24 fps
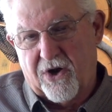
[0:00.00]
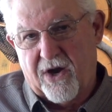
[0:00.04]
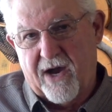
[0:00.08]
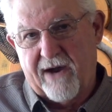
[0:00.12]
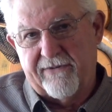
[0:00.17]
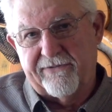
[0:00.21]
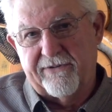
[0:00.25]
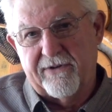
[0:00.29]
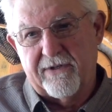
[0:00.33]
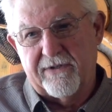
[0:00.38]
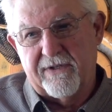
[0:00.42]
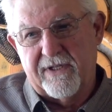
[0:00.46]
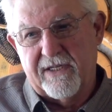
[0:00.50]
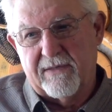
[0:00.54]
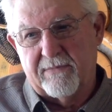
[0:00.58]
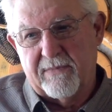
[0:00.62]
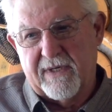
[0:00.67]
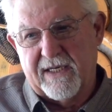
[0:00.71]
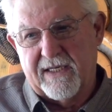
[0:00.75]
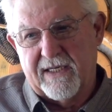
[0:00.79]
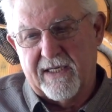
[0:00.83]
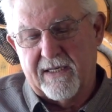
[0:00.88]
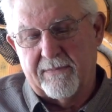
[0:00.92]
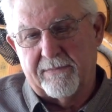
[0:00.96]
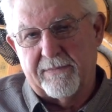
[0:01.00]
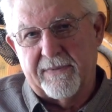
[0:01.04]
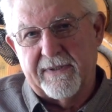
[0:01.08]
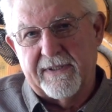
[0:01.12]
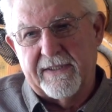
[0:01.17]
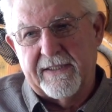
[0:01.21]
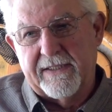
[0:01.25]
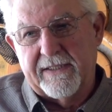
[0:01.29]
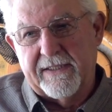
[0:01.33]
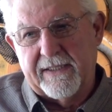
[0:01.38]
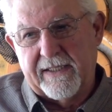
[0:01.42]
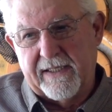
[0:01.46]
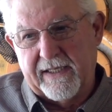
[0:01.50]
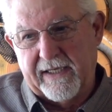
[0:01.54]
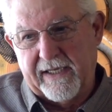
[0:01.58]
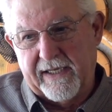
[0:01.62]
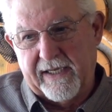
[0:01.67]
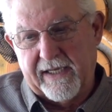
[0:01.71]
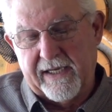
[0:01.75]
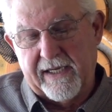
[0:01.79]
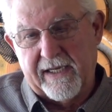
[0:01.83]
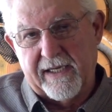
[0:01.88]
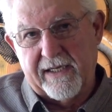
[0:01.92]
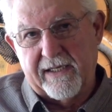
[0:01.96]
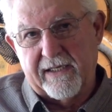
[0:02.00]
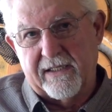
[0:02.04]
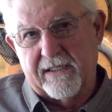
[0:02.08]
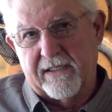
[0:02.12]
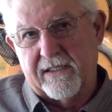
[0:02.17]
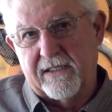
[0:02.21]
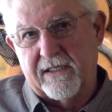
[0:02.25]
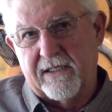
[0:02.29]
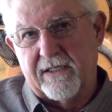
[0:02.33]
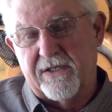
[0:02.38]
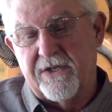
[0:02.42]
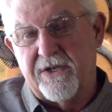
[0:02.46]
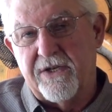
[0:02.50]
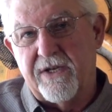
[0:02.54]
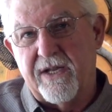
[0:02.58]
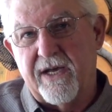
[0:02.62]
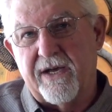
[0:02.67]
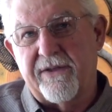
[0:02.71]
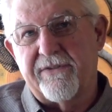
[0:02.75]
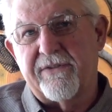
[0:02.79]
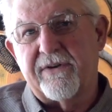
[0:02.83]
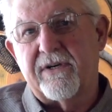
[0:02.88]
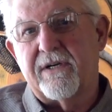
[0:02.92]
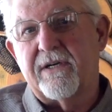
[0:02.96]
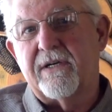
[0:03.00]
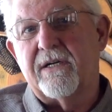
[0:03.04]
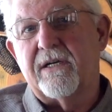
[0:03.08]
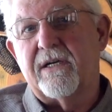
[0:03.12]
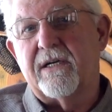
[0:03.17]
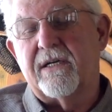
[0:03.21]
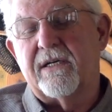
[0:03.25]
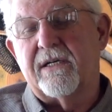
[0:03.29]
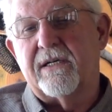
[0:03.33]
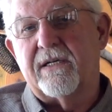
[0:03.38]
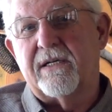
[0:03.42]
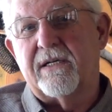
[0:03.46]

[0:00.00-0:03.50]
offered them up another